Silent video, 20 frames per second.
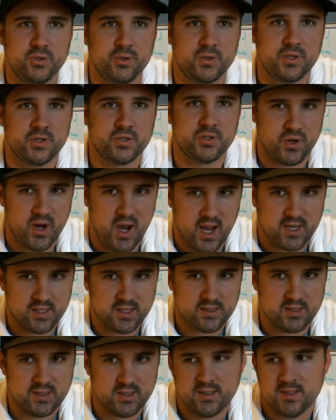to
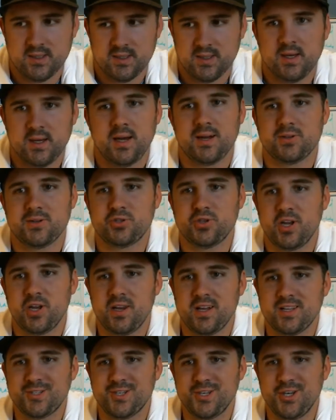contract. I'll try
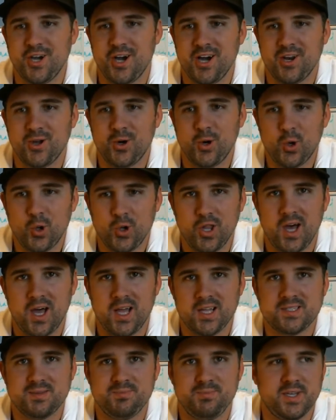not to yawn a whole
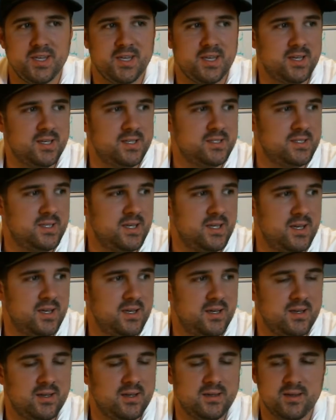lot because
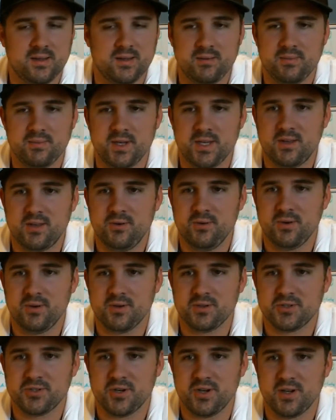I'll make you
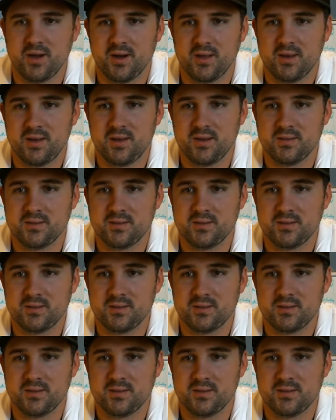all start yawning.